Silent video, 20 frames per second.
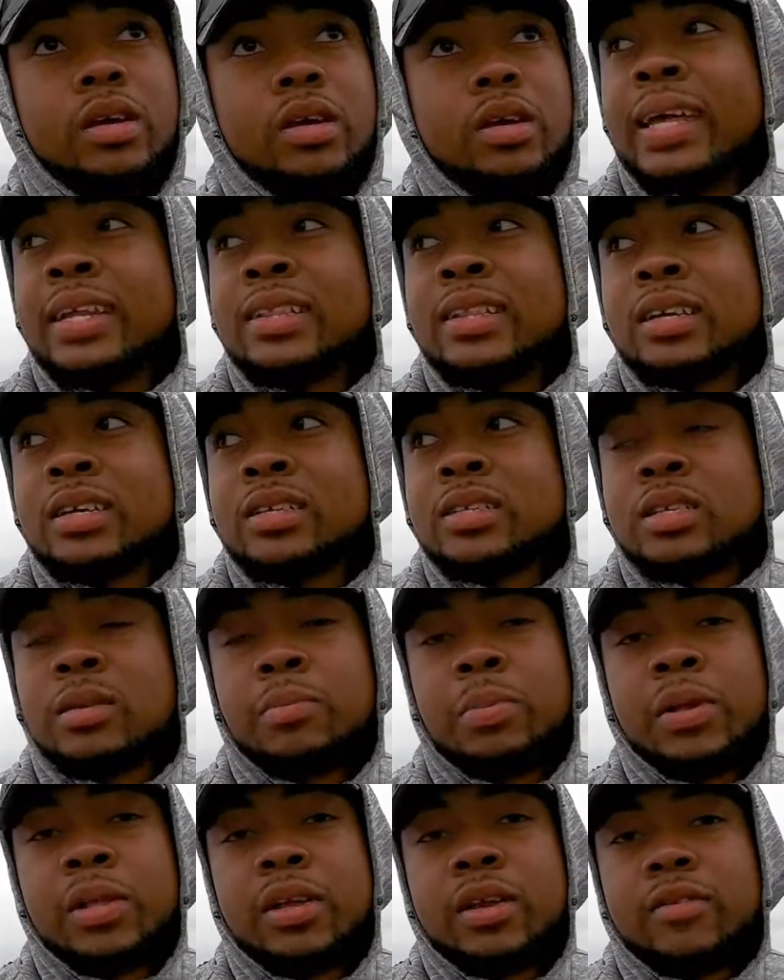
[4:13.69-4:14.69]
and the
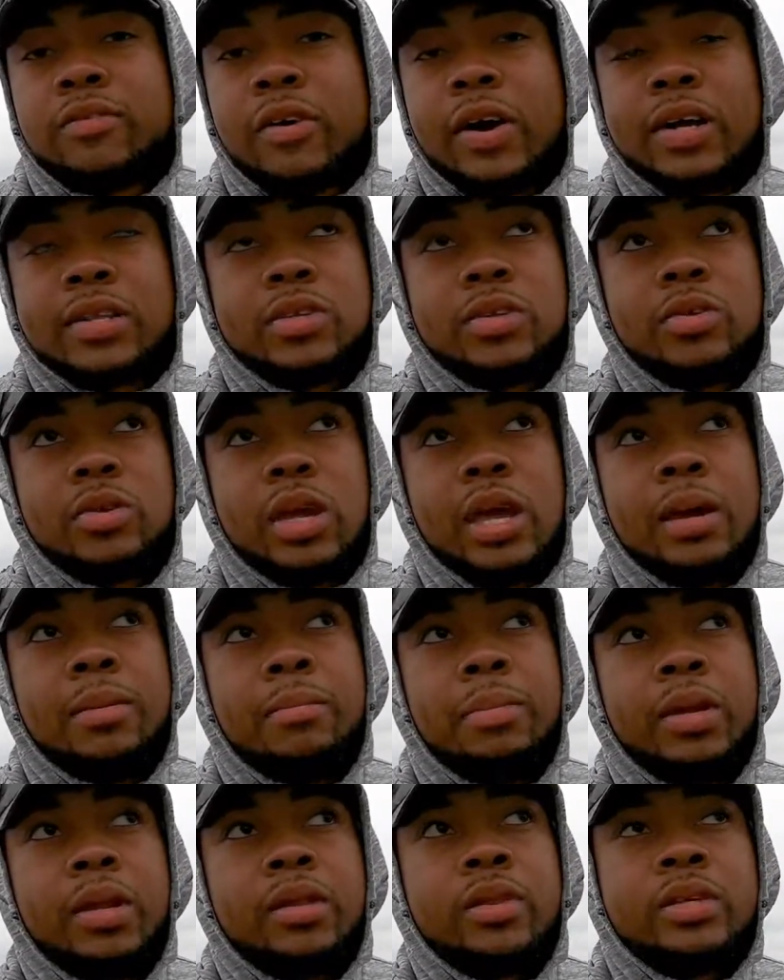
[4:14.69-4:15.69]
stability factor, you
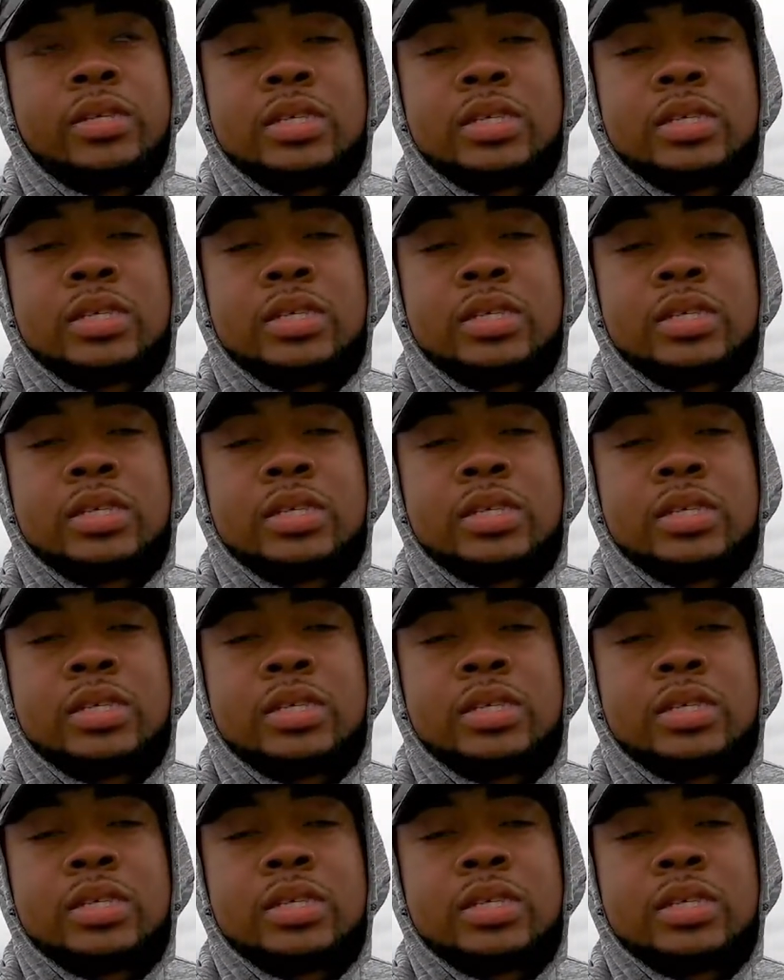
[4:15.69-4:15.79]
can't beat it.